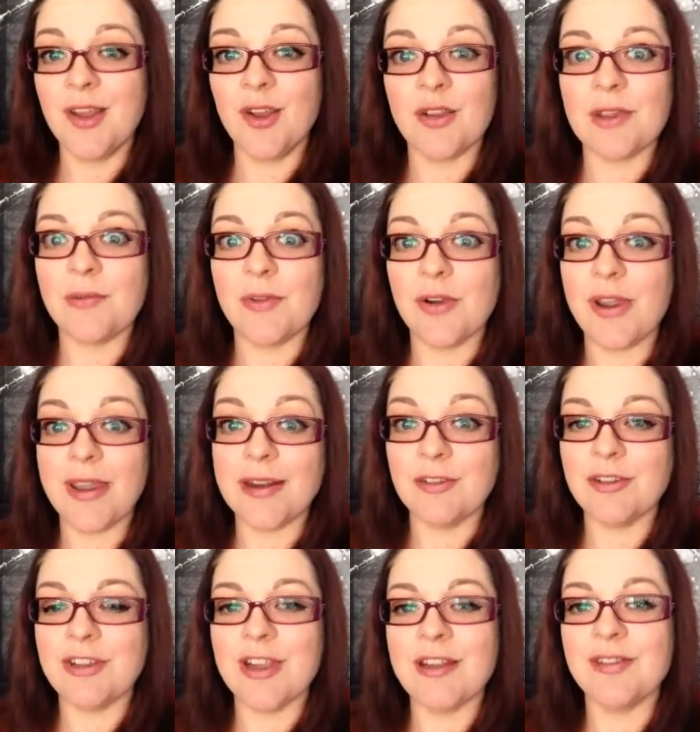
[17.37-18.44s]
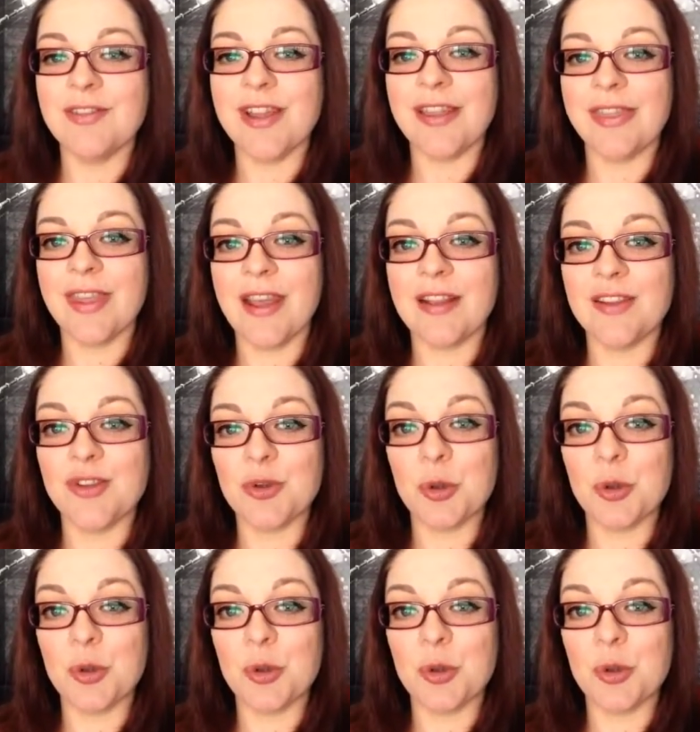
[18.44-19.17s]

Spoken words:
because I'm very anal retentive like that.